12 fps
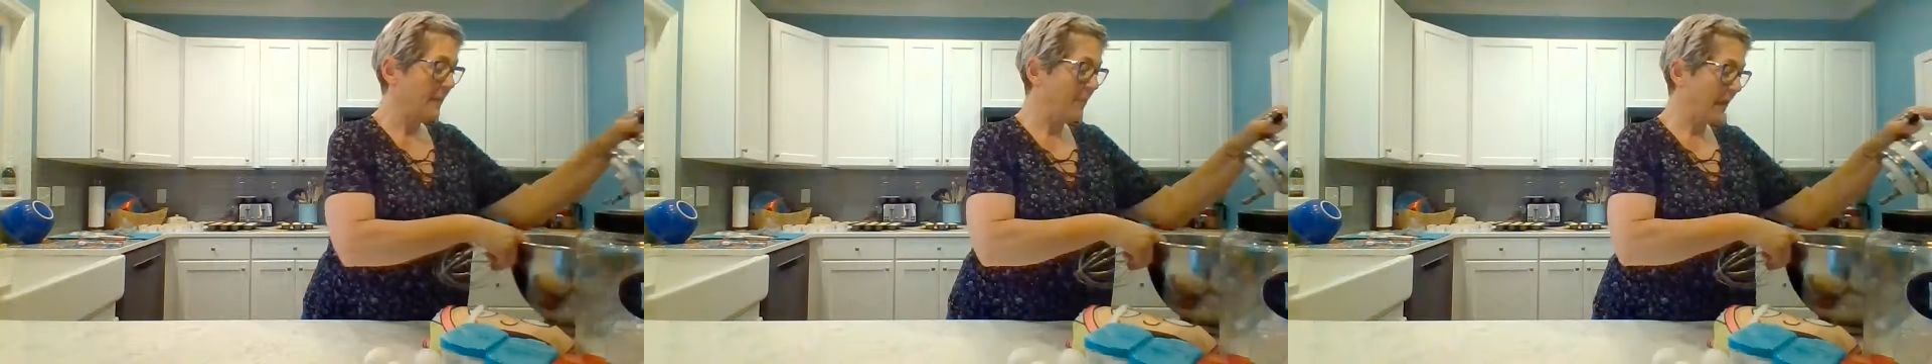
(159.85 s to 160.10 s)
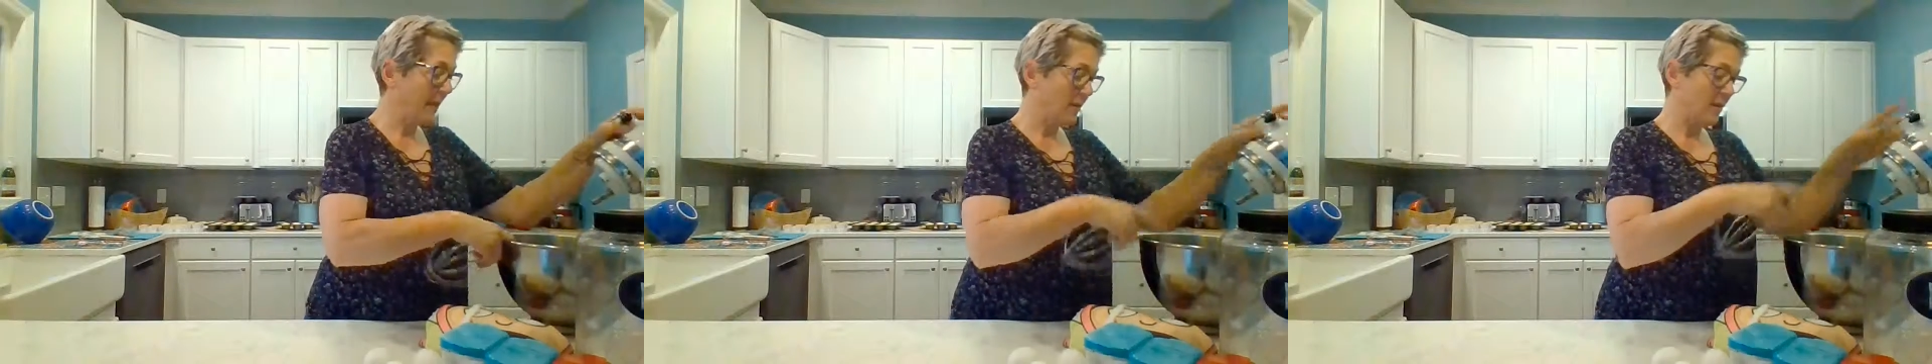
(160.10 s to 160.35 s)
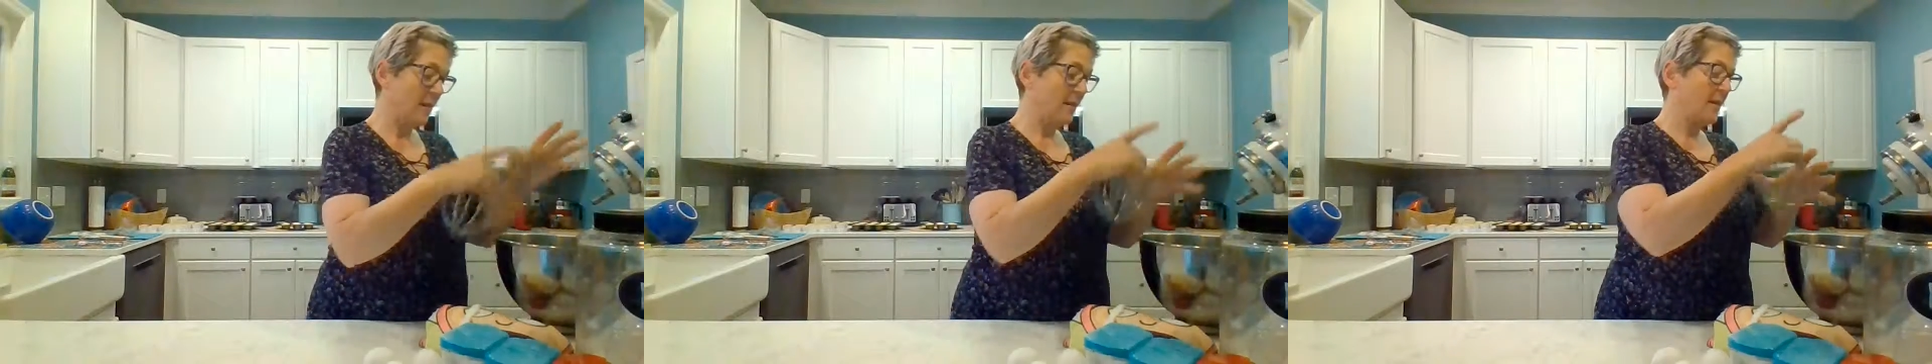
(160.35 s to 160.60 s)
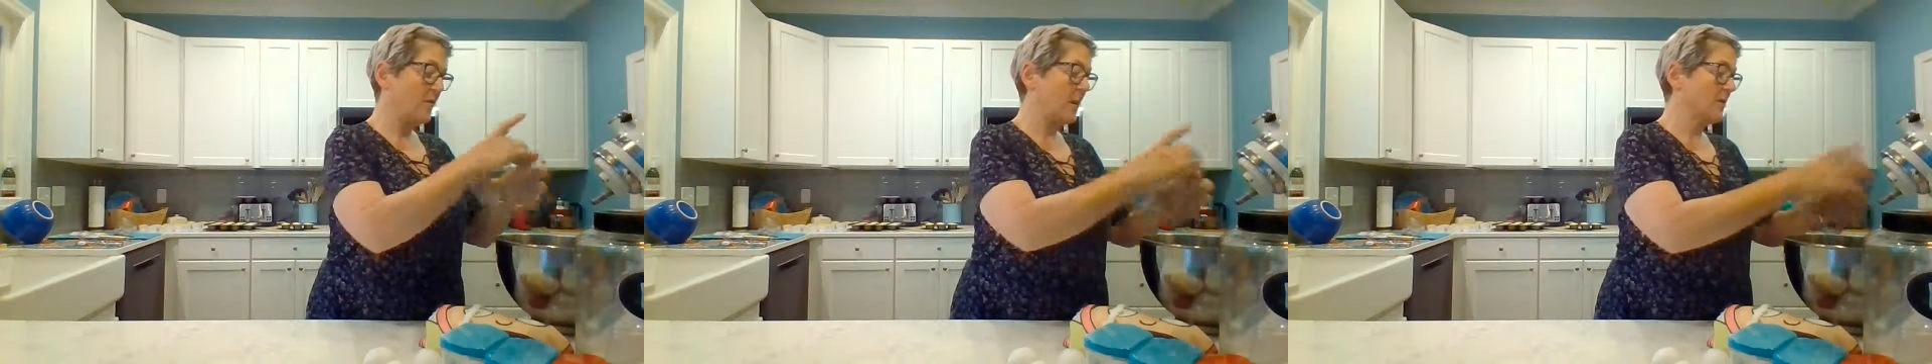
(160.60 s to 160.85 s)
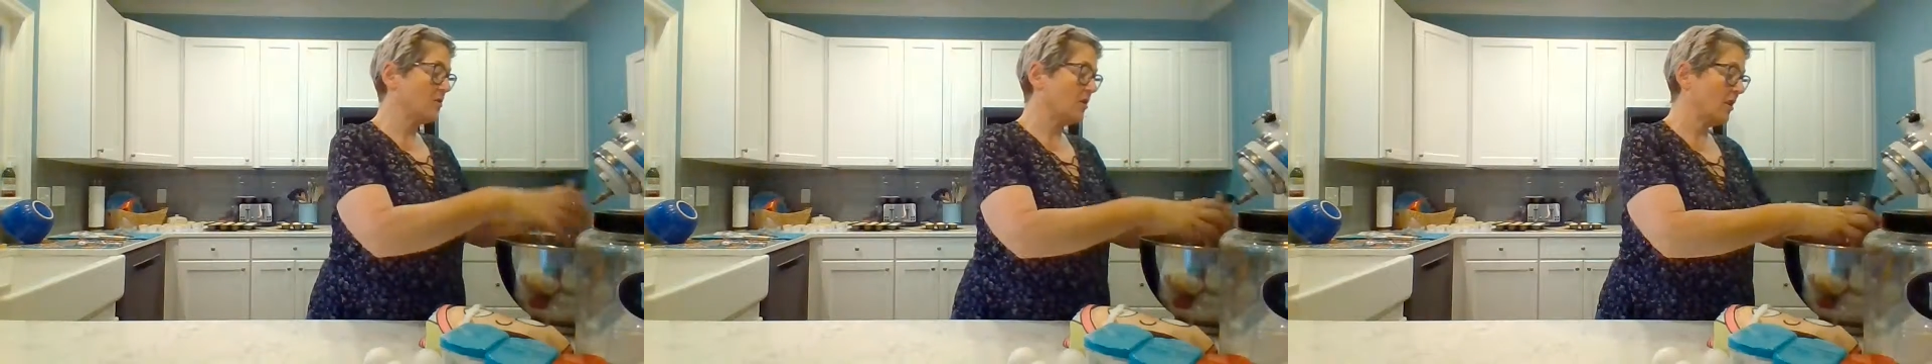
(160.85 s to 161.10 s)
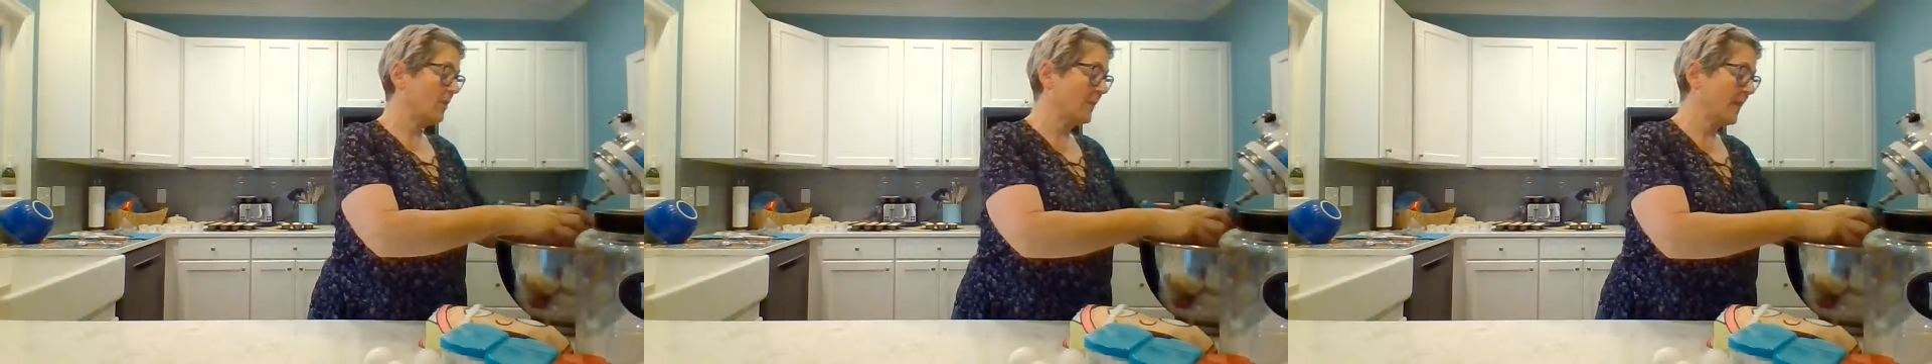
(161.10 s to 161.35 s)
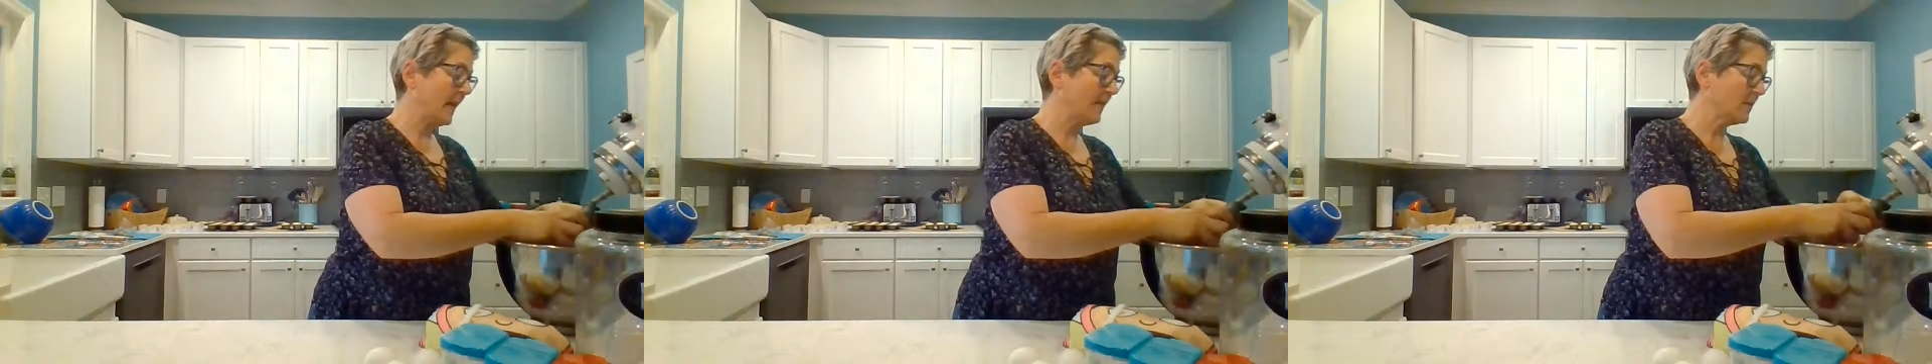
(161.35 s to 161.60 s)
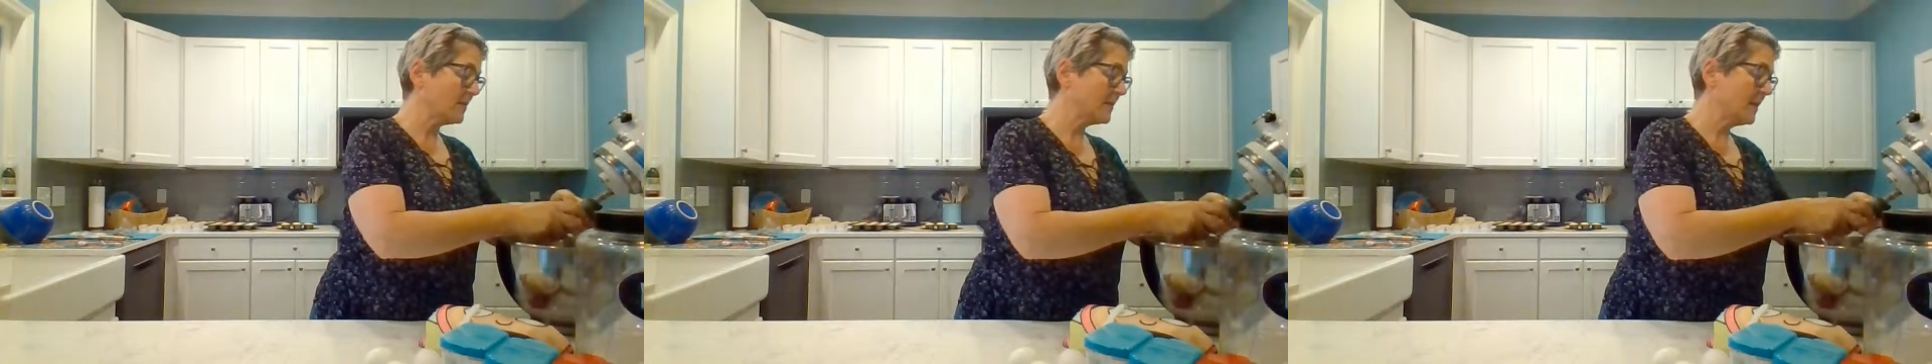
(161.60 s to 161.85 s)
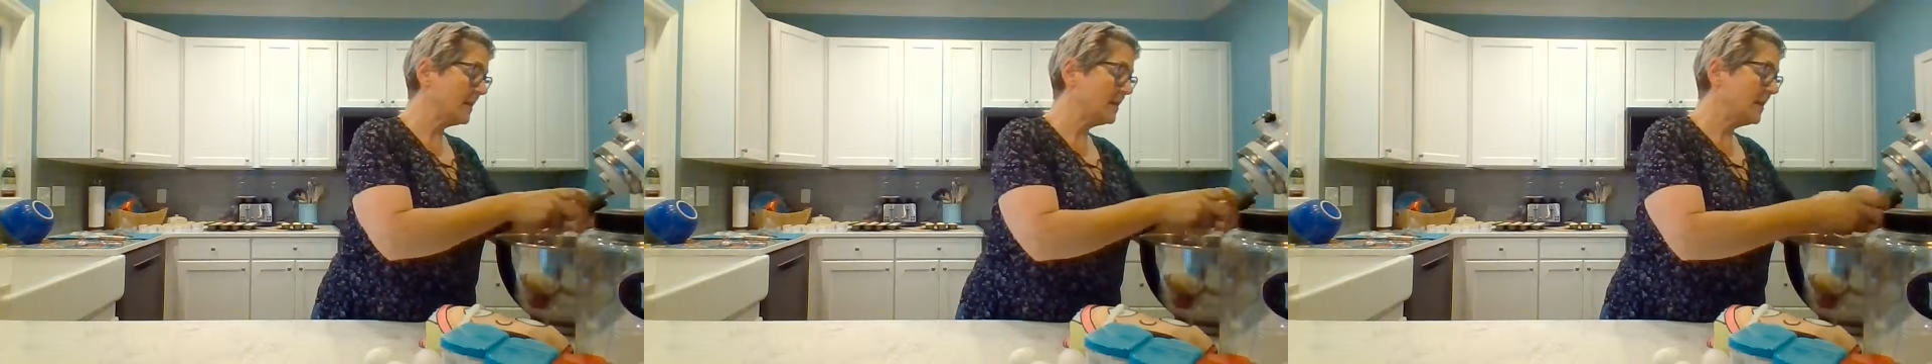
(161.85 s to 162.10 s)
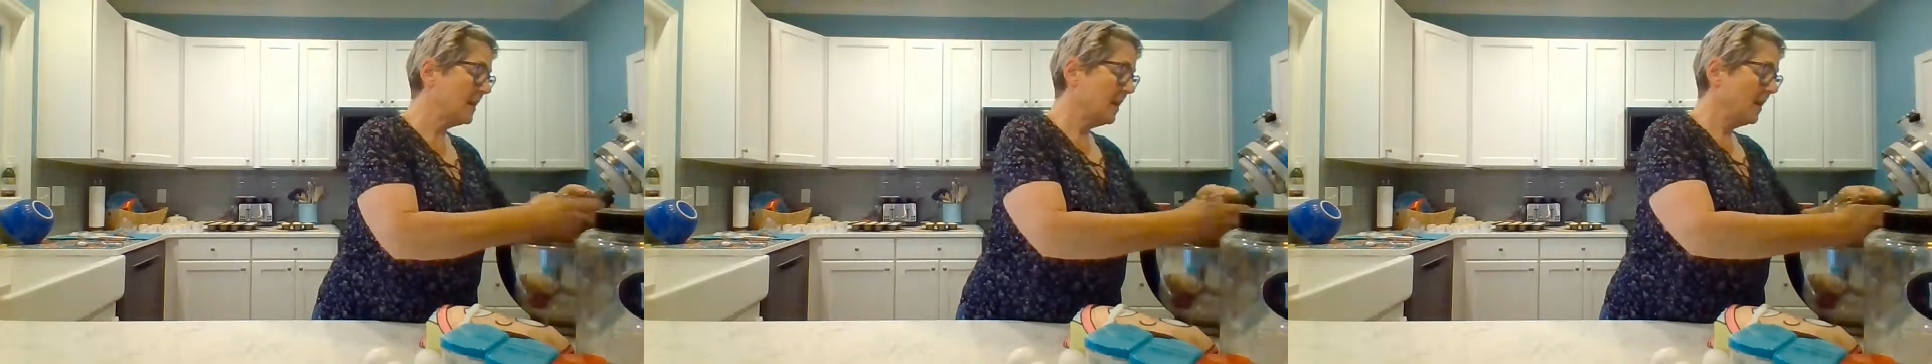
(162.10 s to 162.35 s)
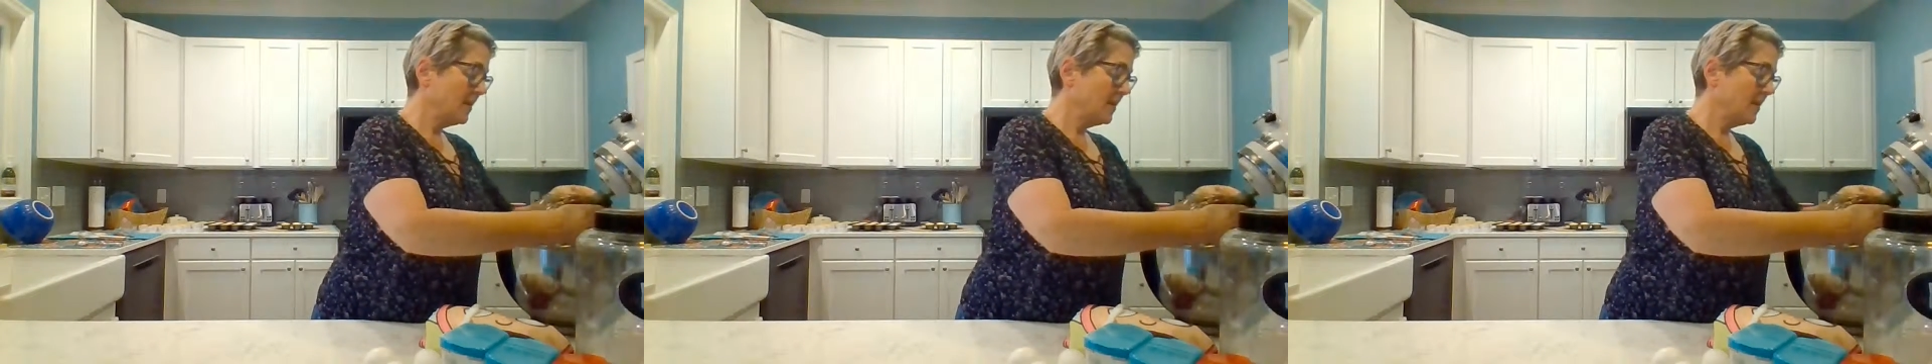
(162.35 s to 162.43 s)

and pale yellow. I'll show you what that looks like.